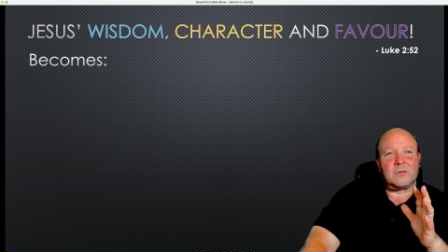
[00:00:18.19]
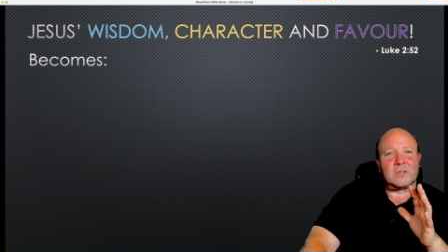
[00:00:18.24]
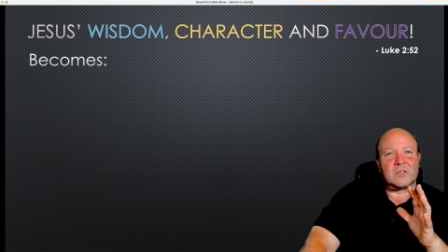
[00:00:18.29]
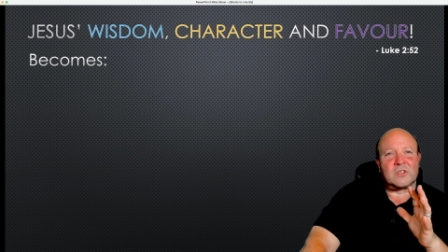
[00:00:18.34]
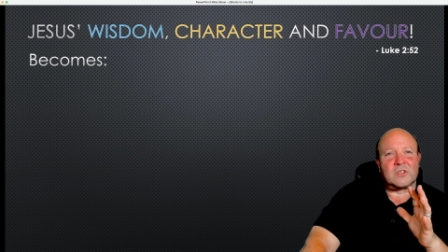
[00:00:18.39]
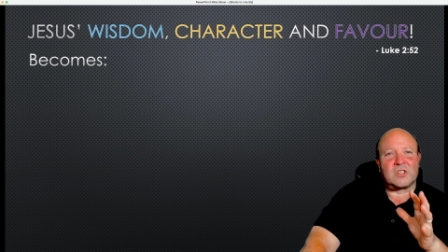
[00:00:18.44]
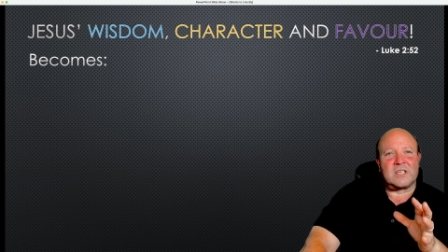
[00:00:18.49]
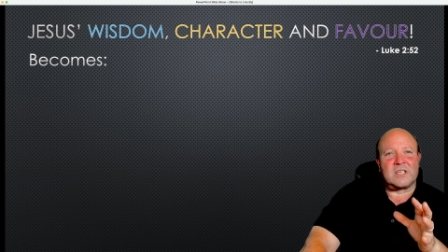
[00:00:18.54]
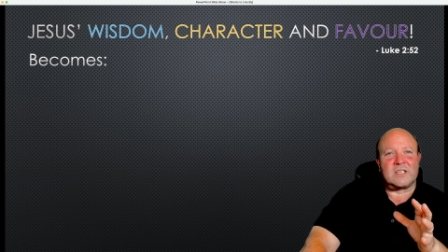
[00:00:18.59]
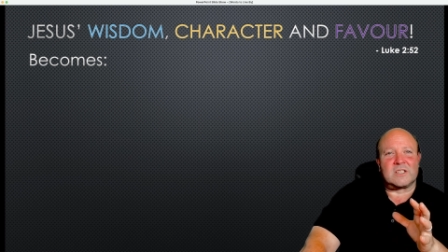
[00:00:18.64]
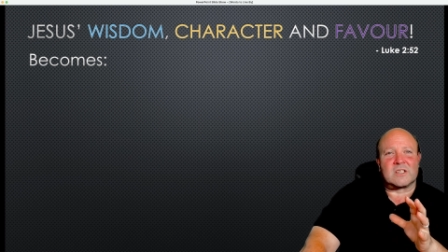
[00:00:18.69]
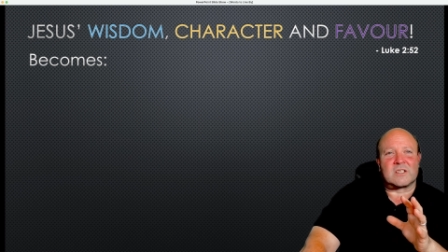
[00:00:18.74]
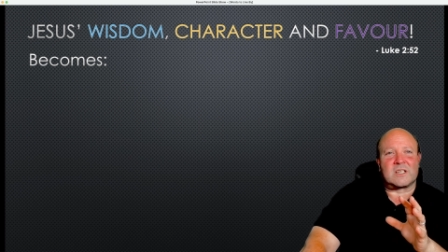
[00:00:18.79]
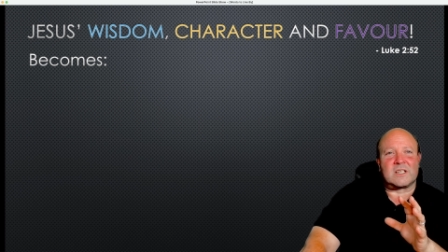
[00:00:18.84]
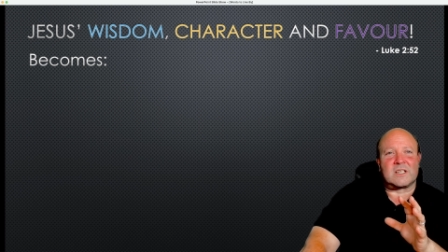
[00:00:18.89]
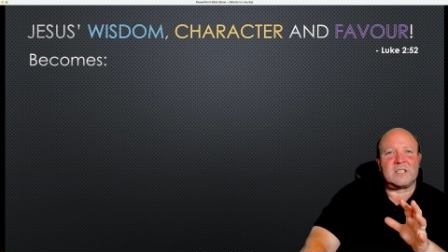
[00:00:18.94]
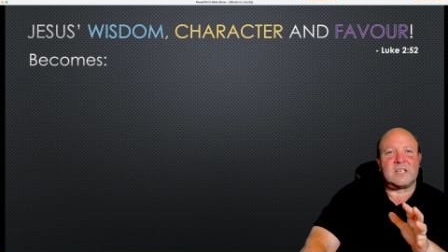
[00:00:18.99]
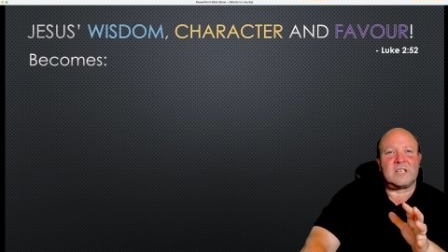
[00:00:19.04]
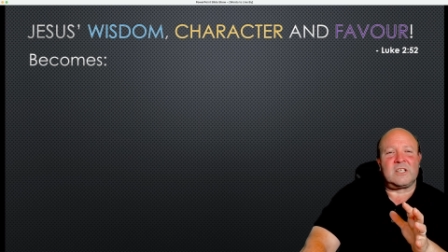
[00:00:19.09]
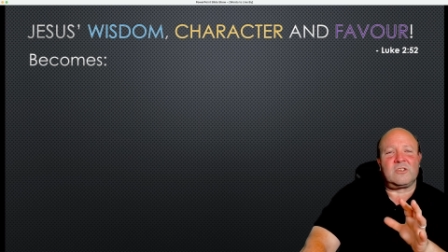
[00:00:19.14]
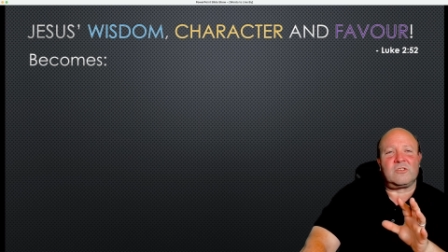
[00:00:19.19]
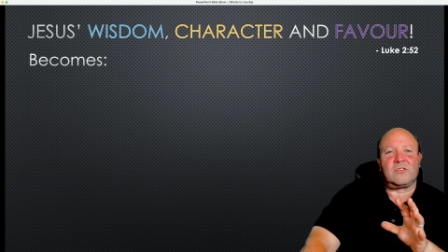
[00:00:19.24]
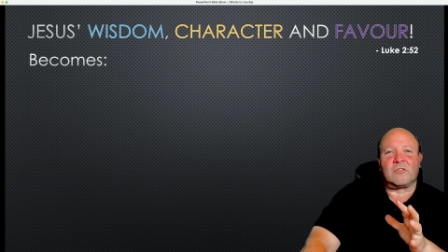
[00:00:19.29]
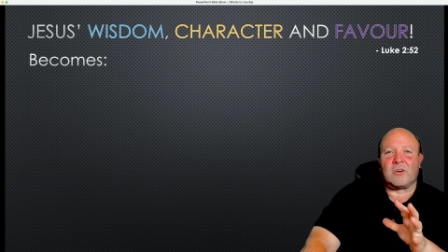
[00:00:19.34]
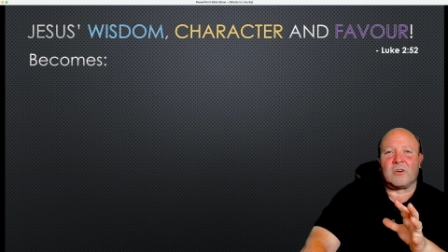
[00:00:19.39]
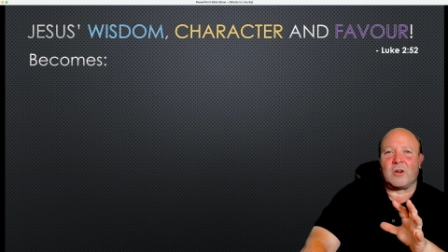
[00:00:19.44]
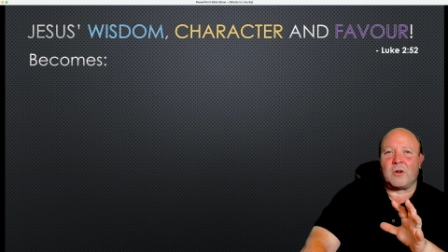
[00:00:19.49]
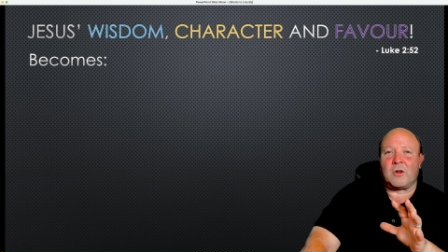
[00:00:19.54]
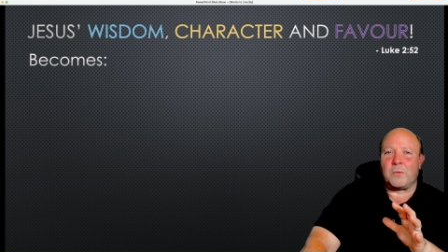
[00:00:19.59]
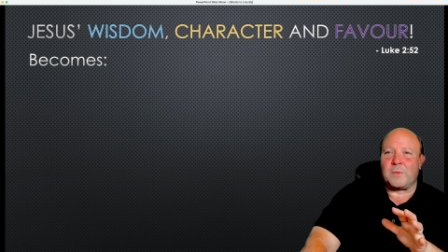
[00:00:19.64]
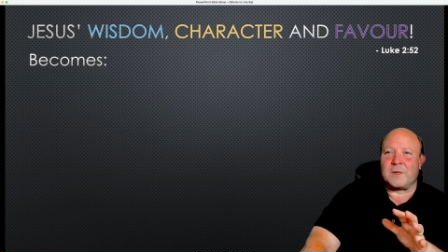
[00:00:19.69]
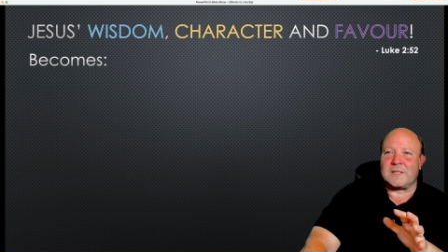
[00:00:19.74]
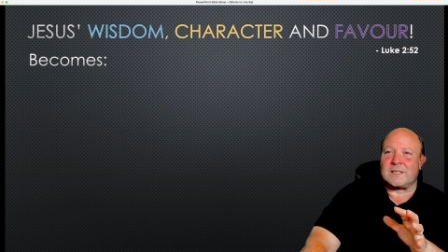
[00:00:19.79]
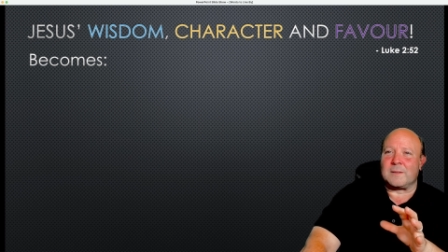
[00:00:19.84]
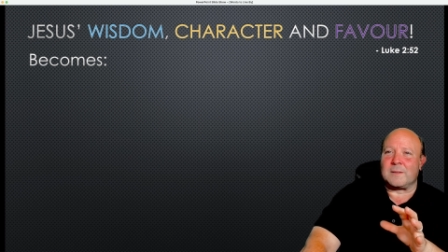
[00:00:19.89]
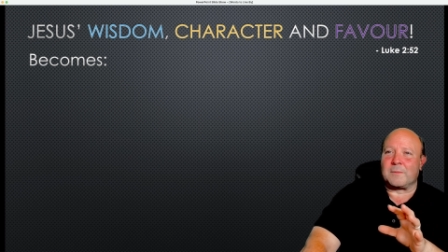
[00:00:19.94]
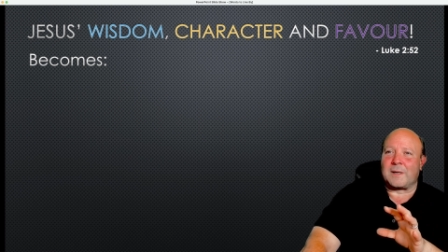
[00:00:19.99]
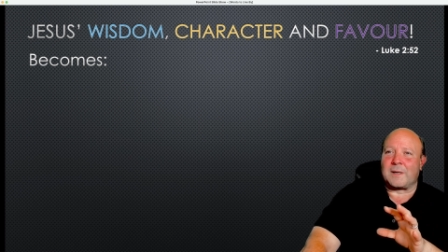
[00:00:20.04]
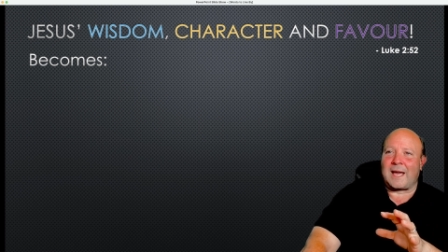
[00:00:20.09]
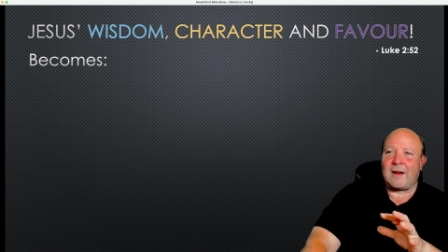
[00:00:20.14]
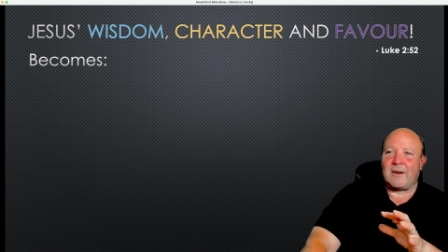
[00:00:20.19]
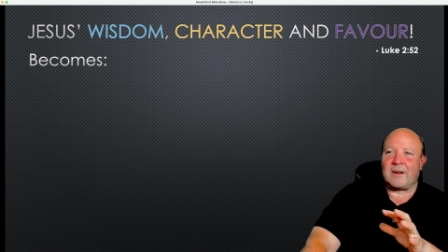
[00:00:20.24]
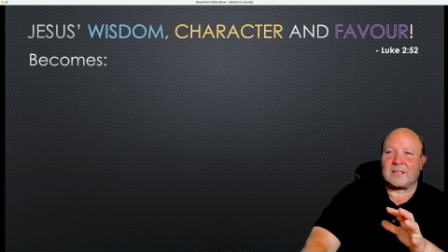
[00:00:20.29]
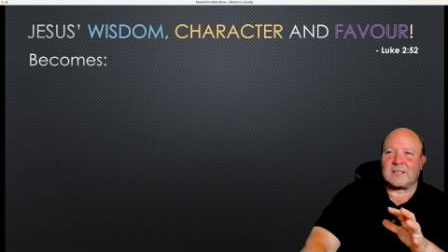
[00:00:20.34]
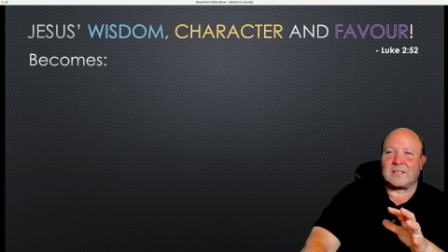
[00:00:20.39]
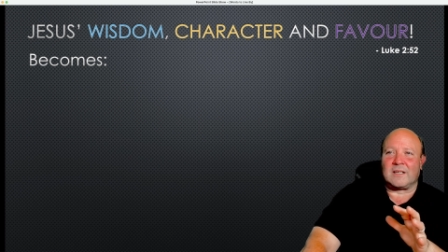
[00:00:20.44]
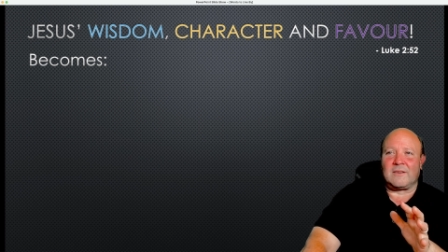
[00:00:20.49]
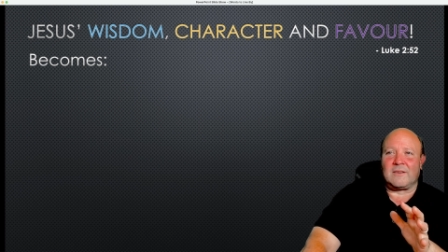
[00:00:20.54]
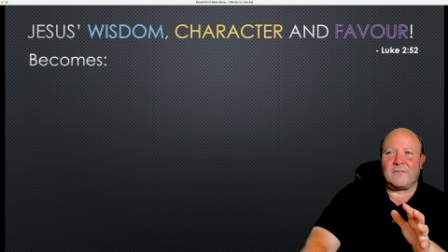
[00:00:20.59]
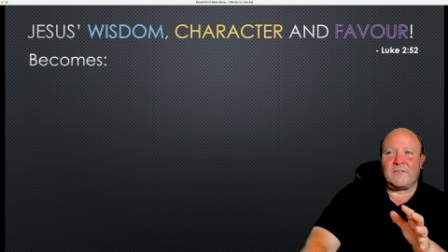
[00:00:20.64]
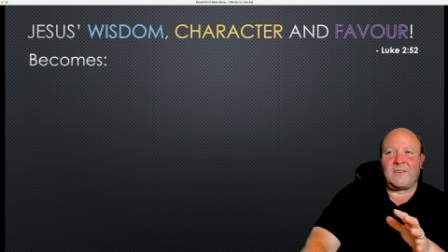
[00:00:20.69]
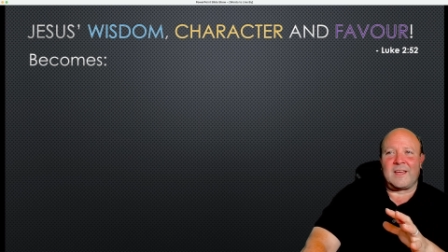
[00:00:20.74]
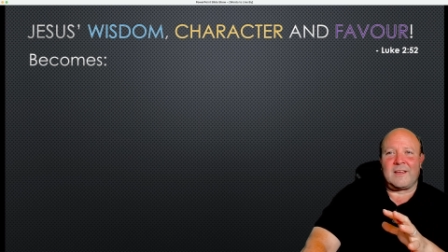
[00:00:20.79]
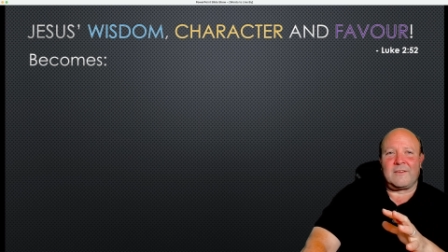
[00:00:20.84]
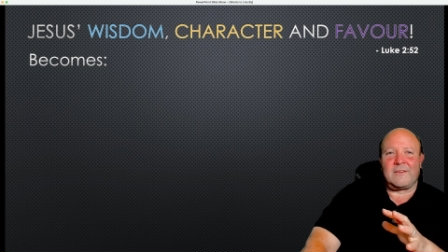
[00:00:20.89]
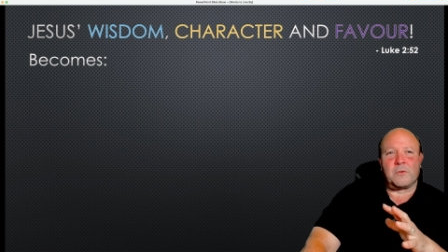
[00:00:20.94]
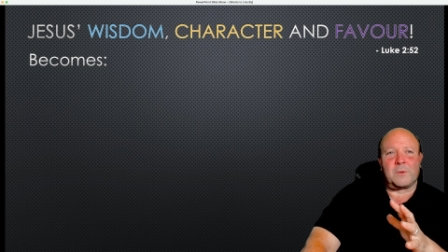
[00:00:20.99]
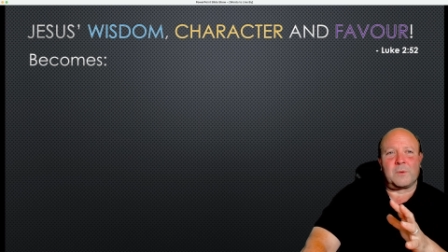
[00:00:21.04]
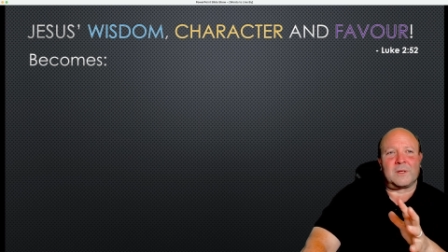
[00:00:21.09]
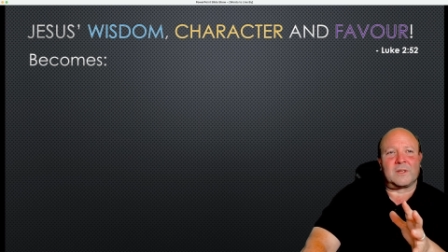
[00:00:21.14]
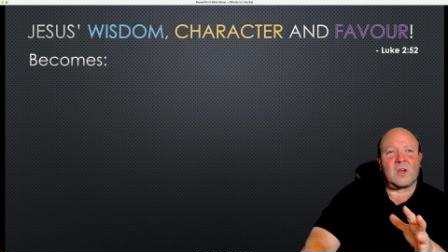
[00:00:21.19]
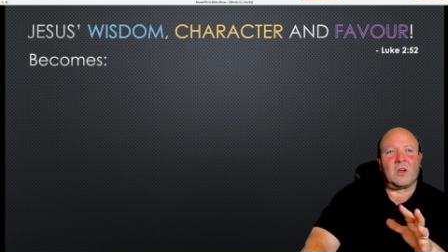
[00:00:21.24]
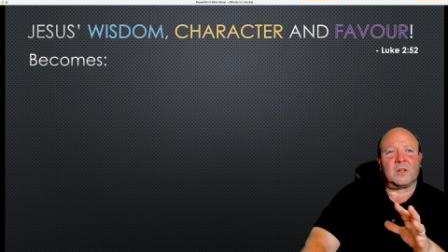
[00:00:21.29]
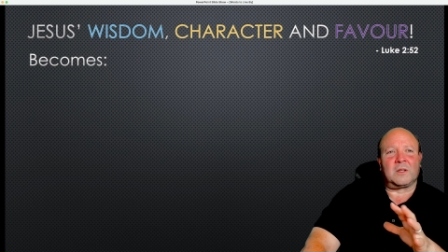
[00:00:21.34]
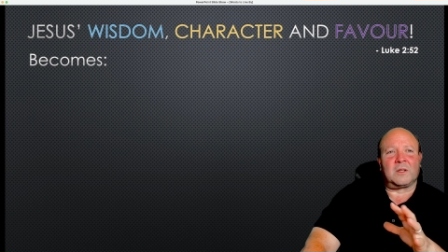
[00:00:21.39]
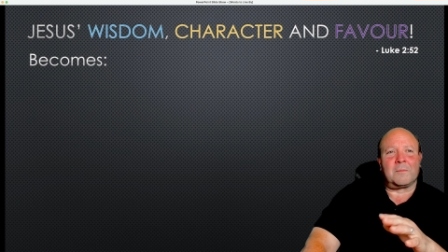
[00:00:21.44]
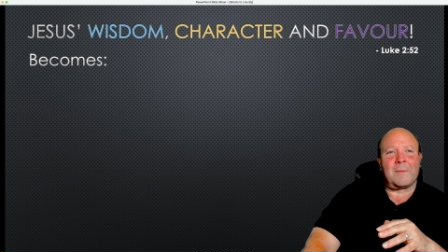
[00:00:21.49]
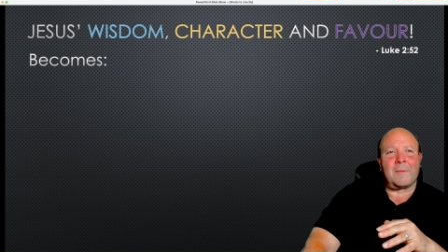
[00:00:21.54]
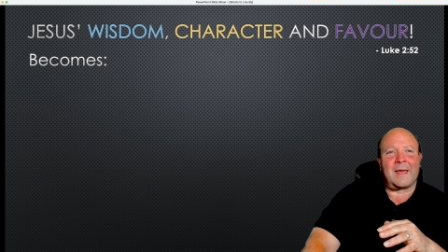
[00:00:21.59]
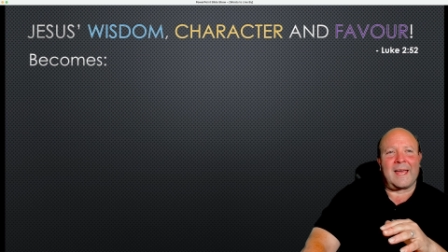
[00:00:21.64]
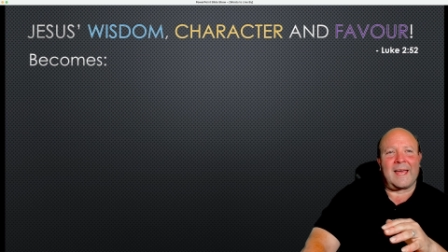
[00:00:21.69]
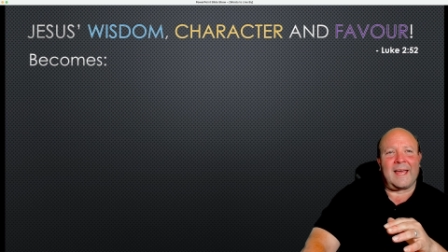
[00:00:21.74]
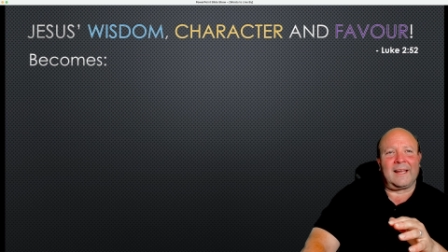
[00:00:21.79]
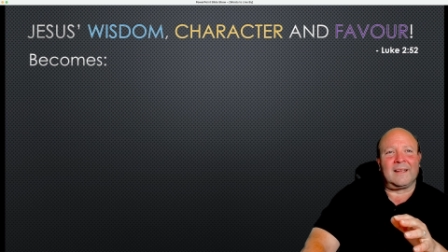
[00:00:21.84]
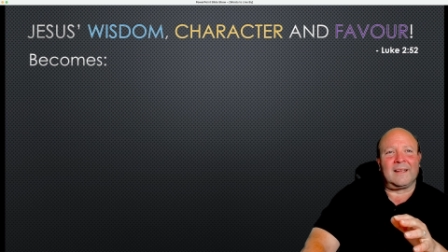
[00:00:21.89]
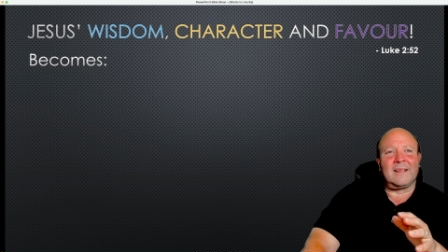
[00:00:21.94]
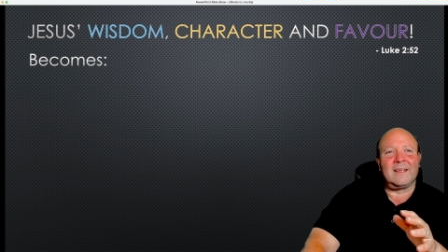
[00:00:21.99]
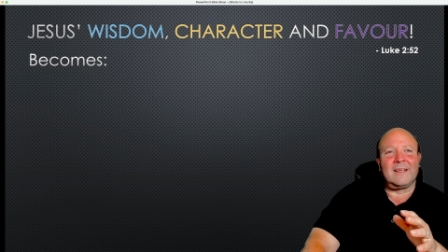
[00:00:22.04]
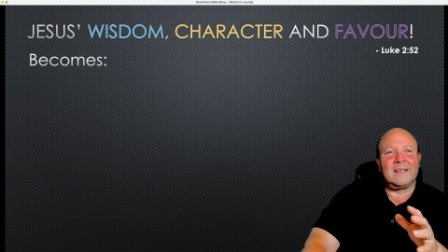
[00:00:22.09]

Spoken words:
that Jesus continued to grow in wisdom, character, and favour with God and man.